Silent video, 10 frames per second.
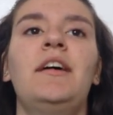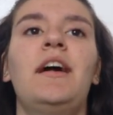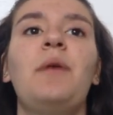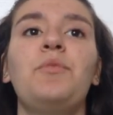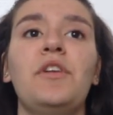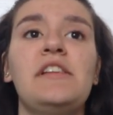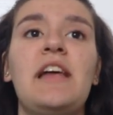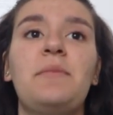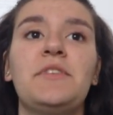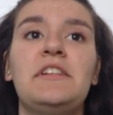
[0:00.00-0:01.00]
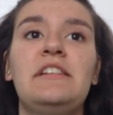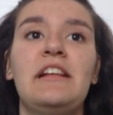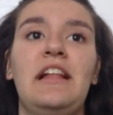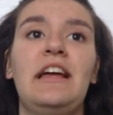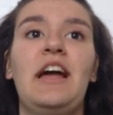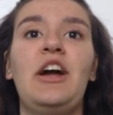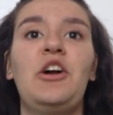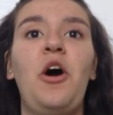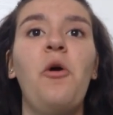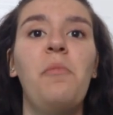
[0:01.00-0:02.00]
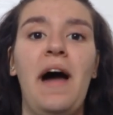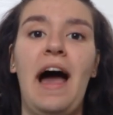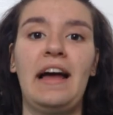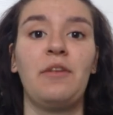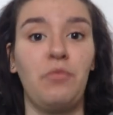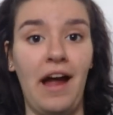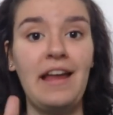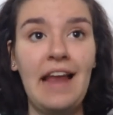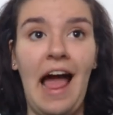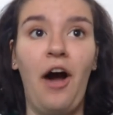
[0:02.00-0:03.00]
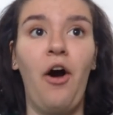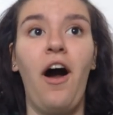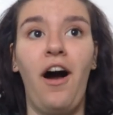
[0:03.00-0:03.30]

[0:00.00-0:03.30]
I'm really tempted to like go back right now